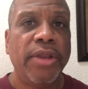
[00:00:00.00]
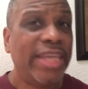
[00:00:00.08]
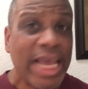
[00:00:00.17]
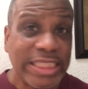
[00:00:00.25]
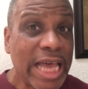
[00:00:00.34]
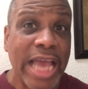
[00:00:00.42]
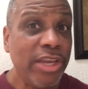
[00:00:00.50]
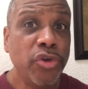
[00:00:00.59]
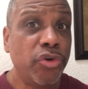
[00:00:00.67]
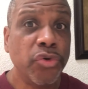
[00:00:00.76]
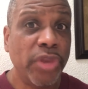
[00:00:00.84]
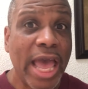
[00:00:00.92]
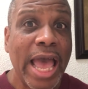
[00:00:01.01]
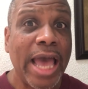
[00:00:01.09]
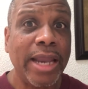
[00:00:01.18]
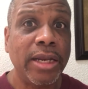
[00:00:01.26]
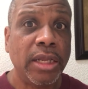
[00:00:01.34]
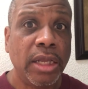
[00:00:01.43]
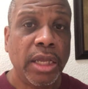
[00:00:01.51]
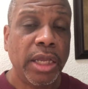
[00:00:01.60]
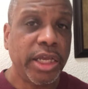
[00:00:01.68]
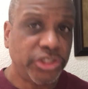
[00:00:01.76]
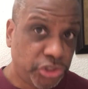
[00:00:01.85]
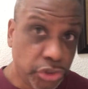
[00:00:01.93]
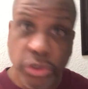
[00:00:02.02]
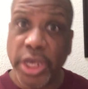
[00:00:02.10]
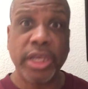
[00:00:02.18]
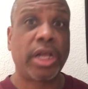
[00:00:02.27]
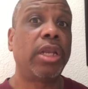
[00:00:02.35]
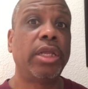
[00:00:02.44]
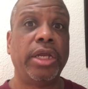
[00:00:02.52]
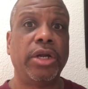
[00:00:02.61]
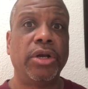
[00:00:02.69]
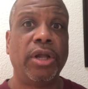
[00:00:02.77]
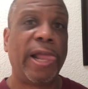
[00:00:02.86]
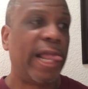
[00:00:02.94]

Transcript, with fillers: that's how you do that, is you get clear.